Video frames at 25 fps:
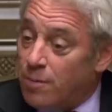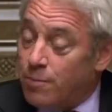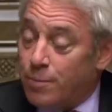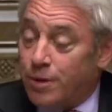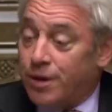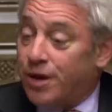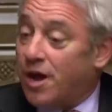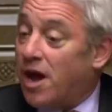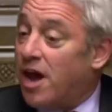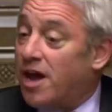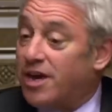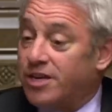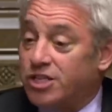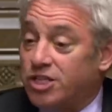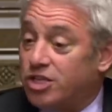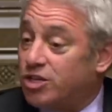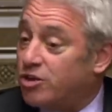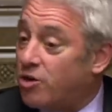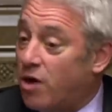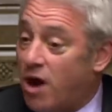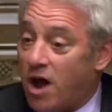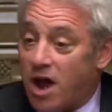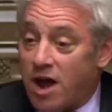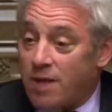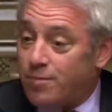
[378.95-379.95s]
But I
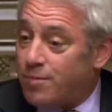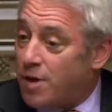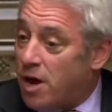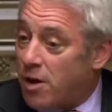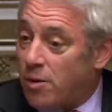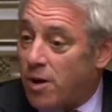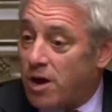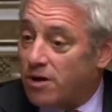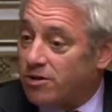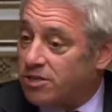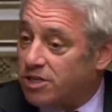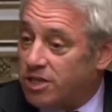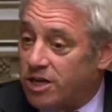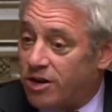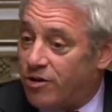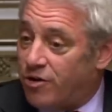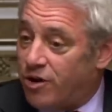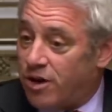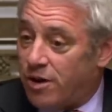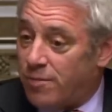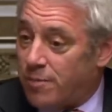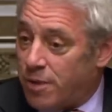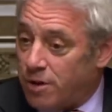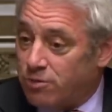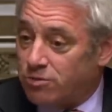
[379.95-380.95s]
ascribe no
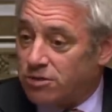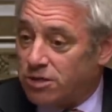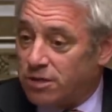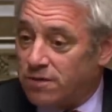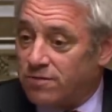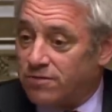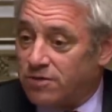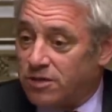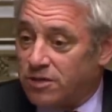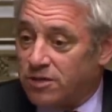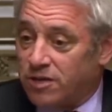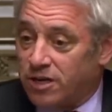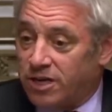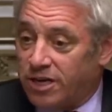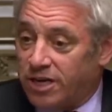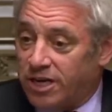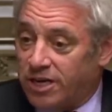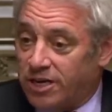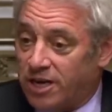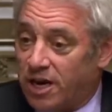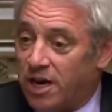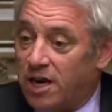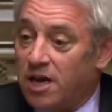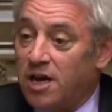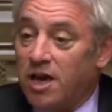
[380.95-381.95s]
ulterior motive to the
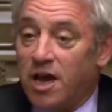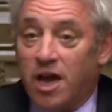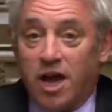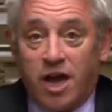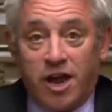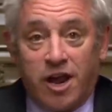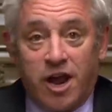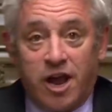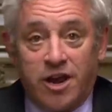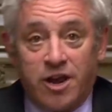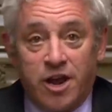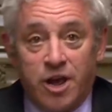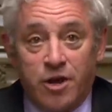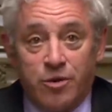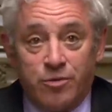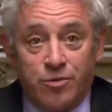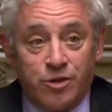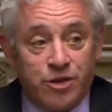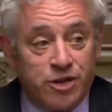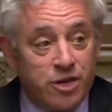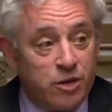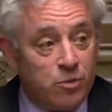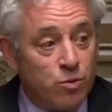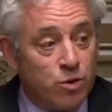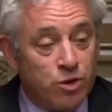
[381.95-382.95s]
Leader, and I know
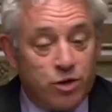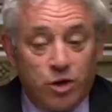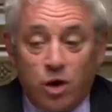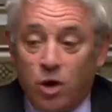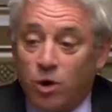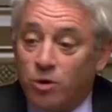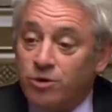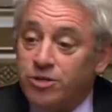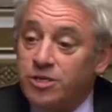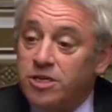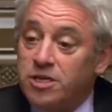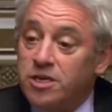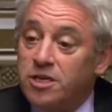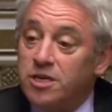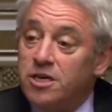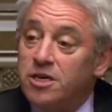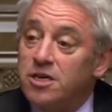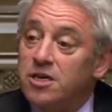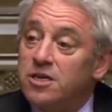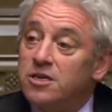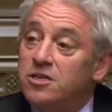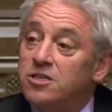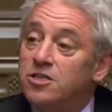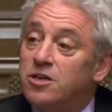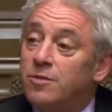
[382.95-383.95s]
that he would not
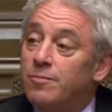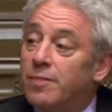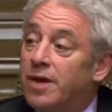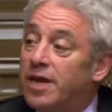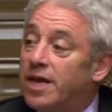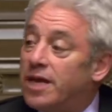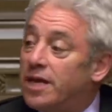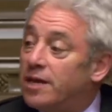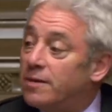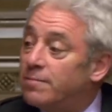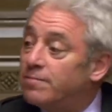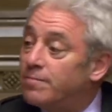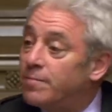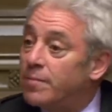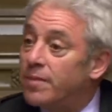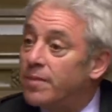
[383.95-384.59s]
to me.